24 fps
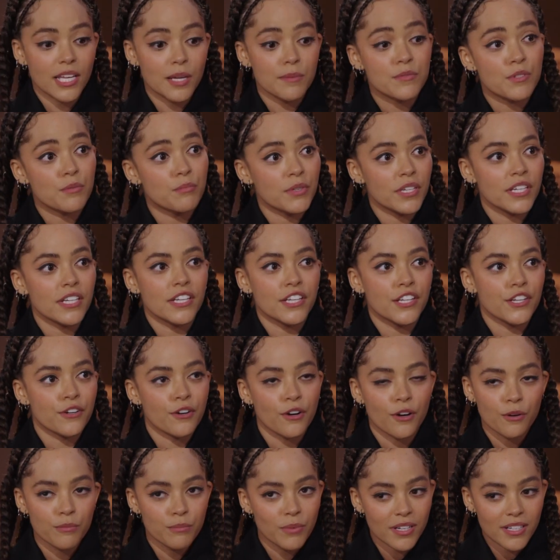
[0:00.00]
him to be a
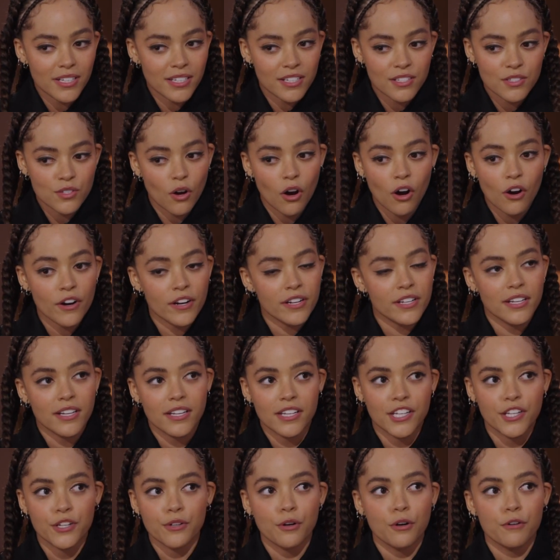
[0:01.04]
hero, but he's already
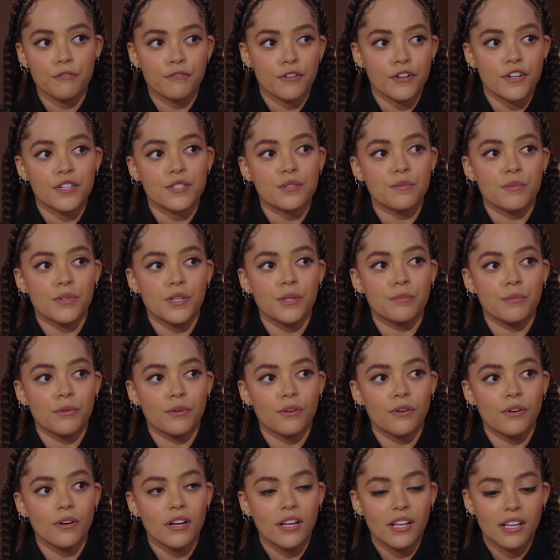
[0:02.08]
a hero for his
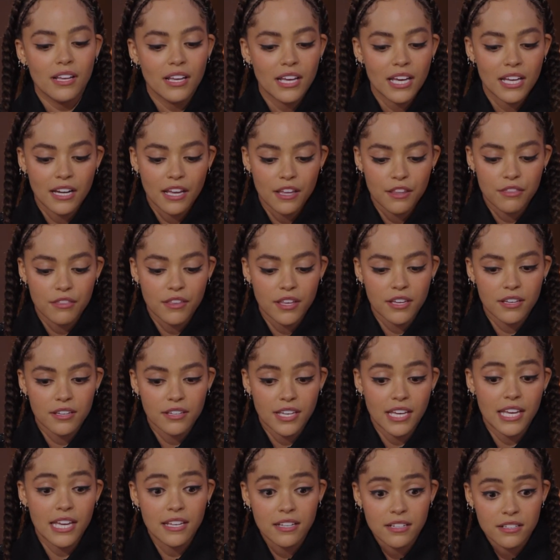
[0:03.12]
people. And I
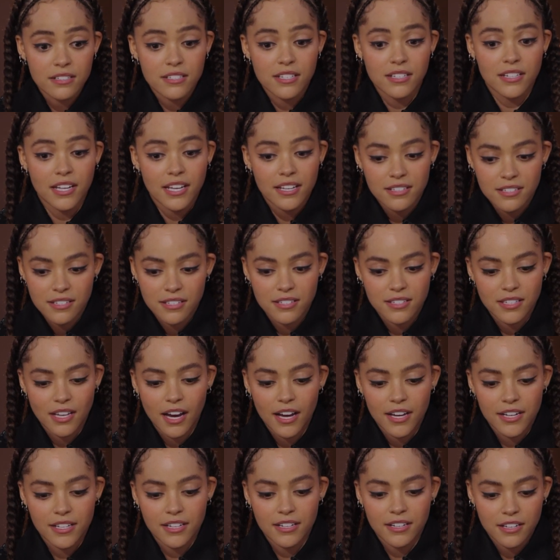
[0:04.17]
think in today's
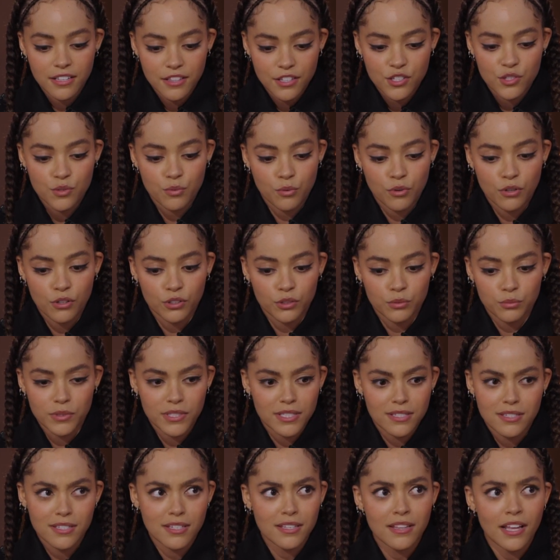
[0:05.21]
society and in this world, we
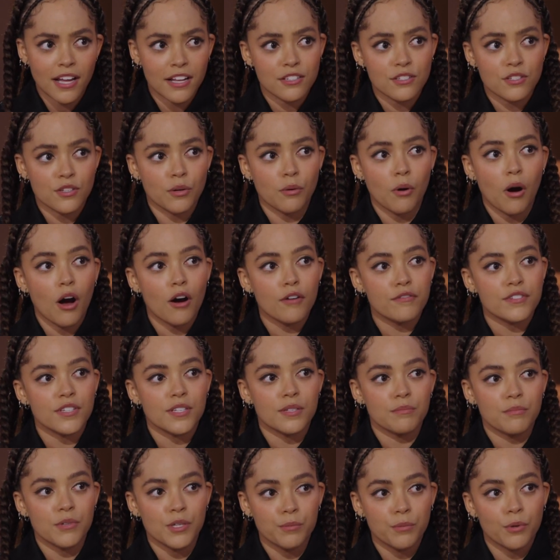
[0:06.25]
see that so
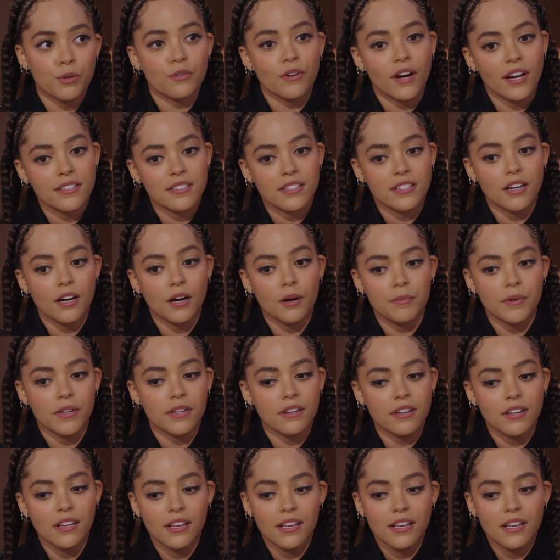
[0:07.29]
often, people rising up
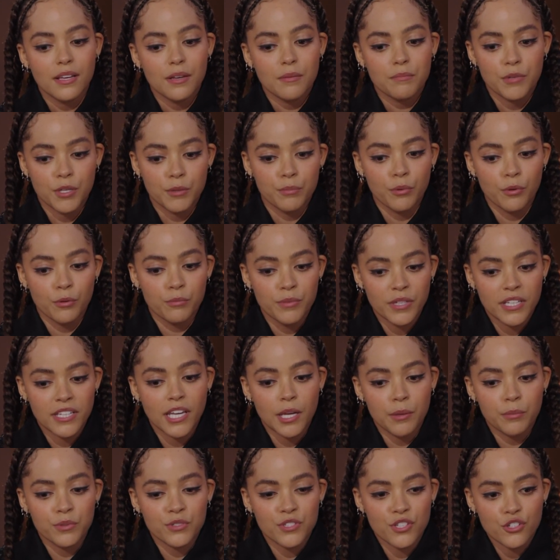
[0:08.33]
and people being
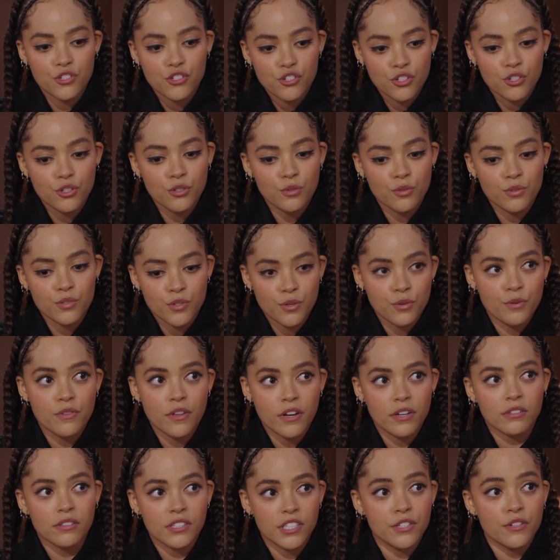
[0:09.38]
able to choose who
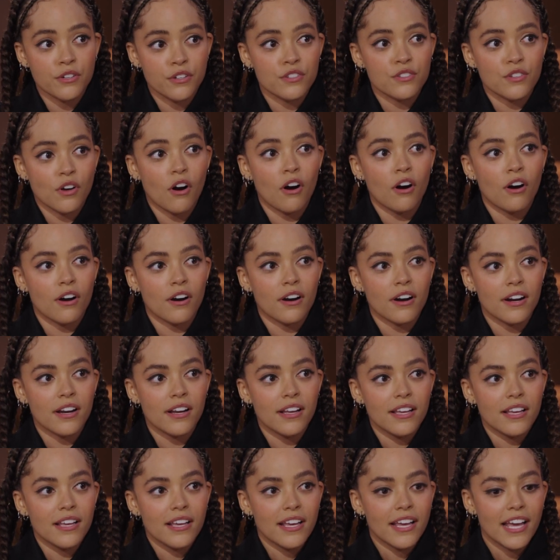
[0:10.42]
their leaders are.
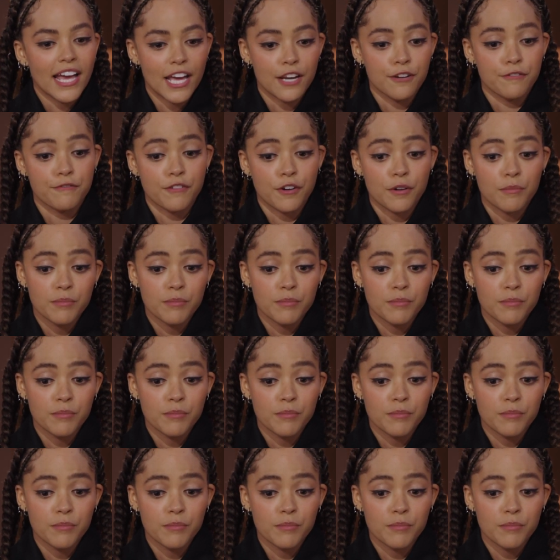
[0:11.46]
And for